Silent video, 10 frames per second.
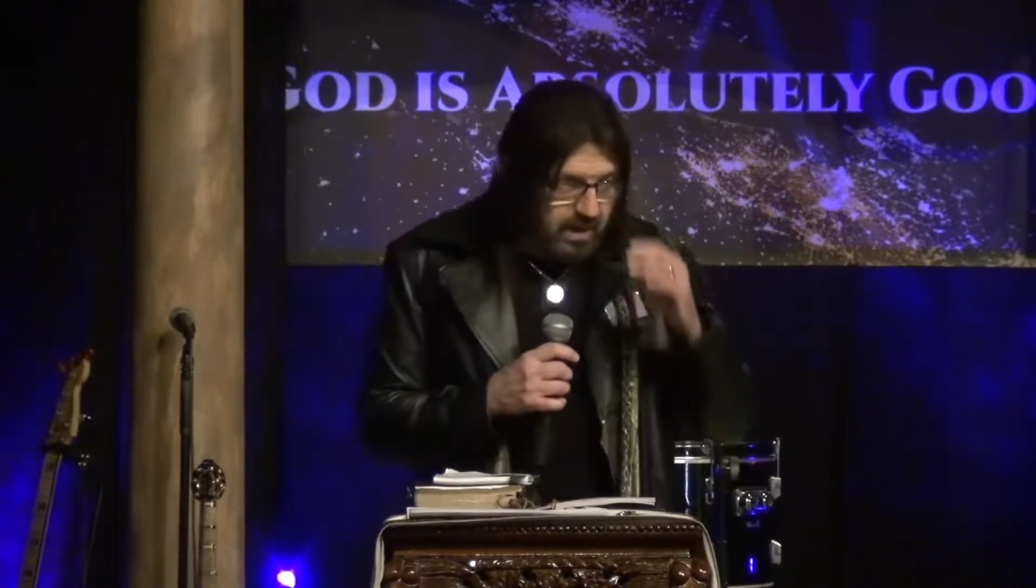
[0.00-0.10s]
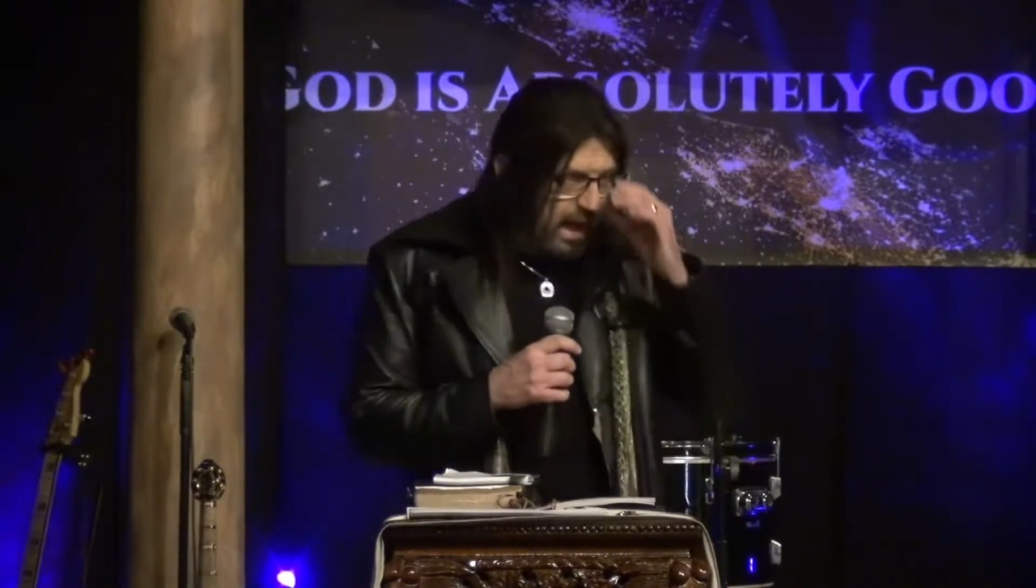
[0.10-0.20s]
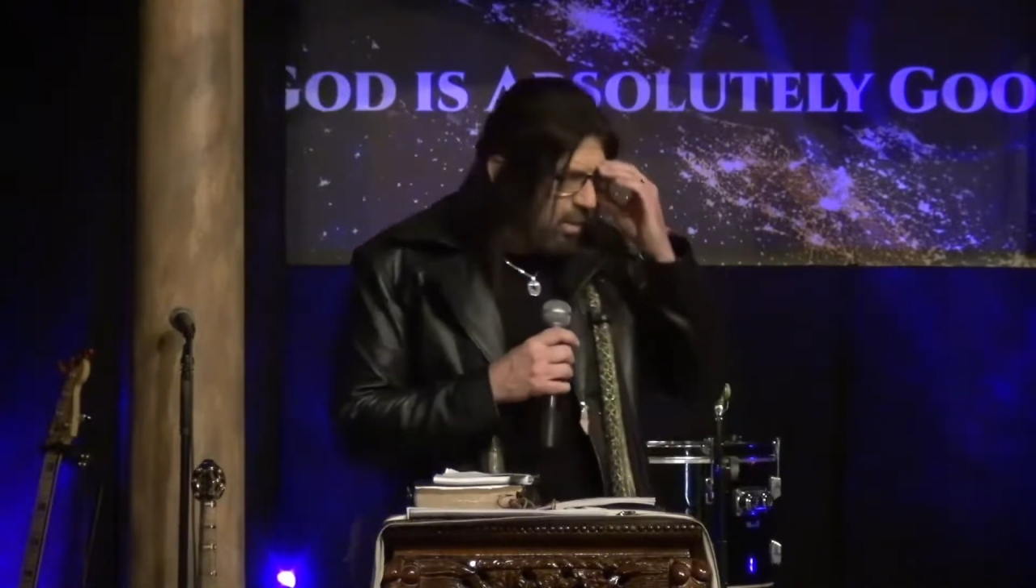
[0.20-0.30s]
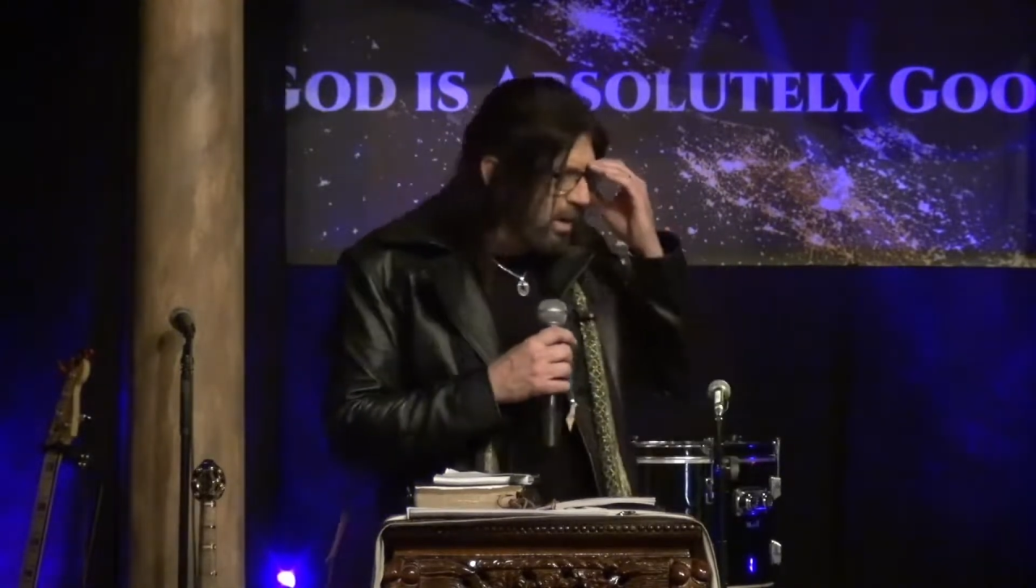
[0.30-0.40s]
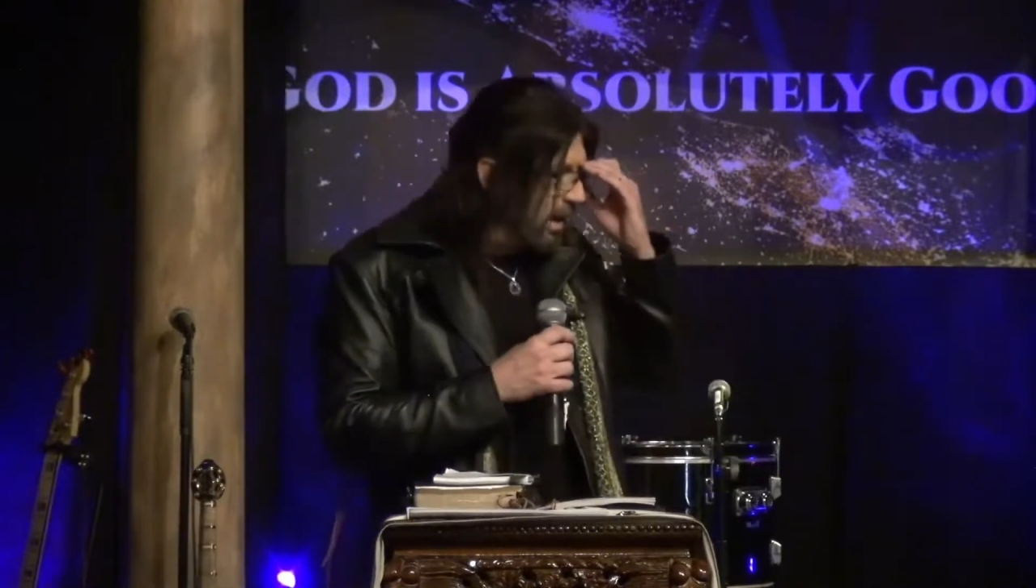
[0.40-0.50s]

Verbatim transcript: Now we need to